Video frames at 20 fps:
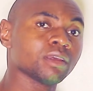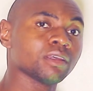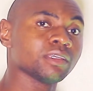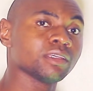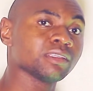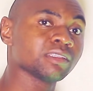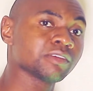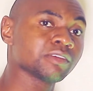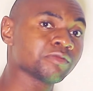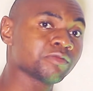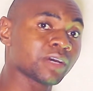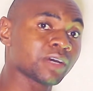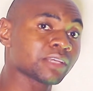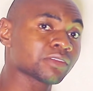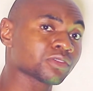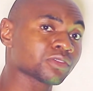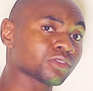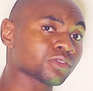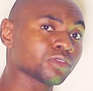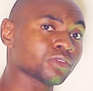is a
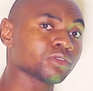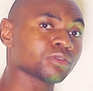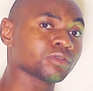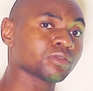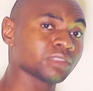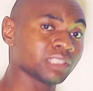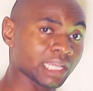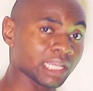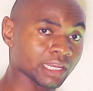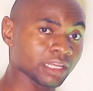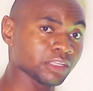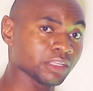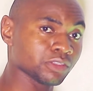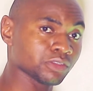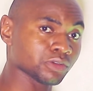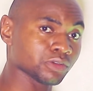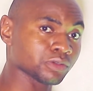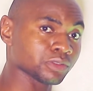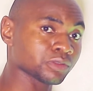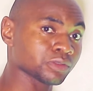
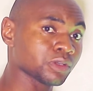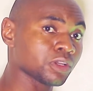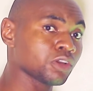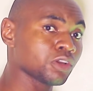vasodilator